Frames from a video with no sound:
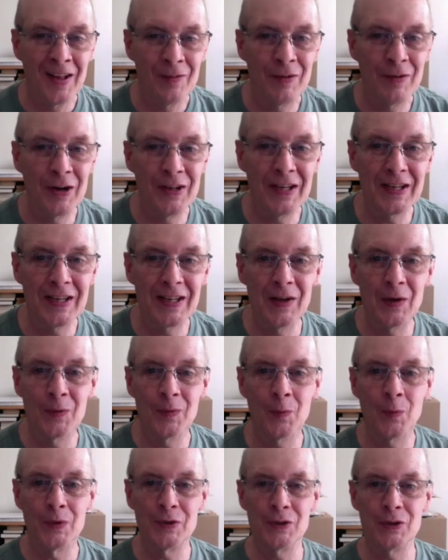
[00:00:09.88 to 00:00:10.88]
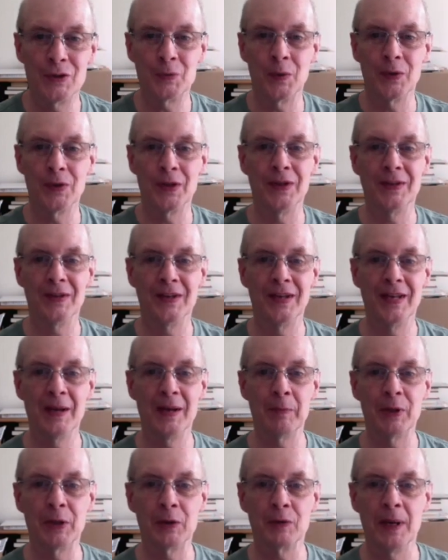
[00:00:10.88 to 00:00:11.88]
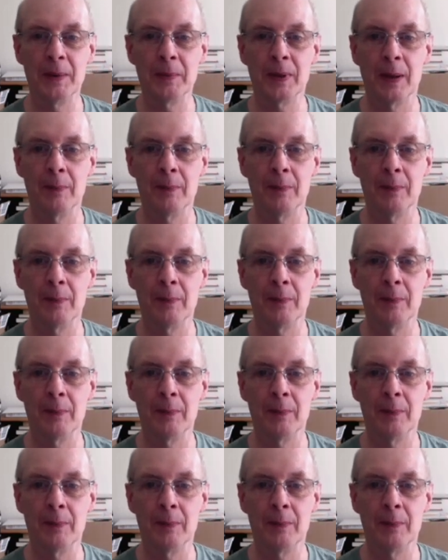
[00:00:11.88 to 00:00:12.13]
Verdicchio, which is where the name of the grape